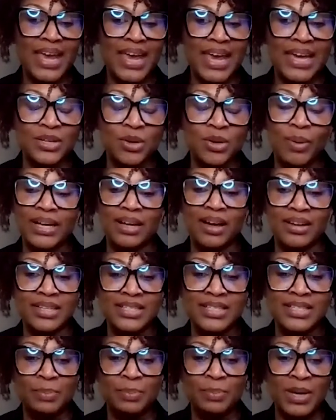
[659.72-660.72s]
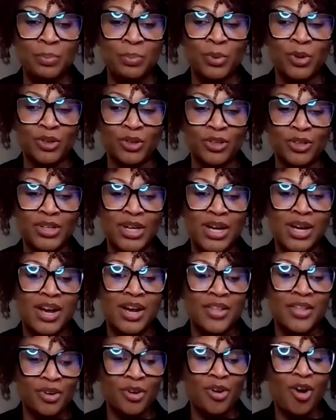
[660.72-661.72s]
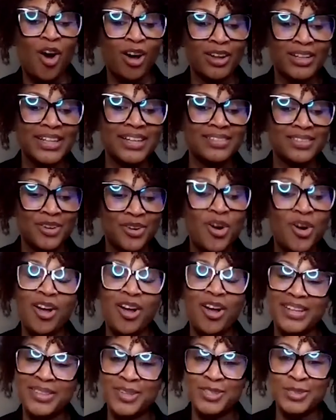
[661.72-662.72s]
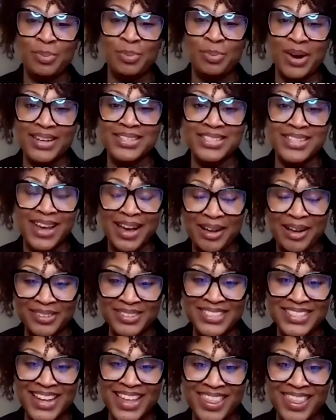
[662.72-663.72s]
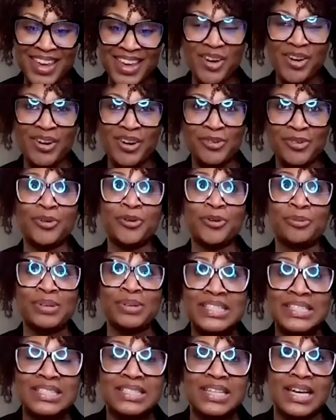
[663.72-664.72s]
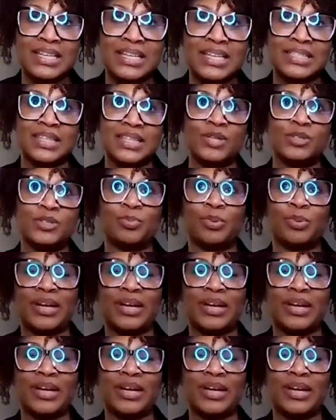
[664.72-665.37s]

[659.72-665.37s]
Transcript: And quite honestly, people they're calling those brands out, and they're criticizing those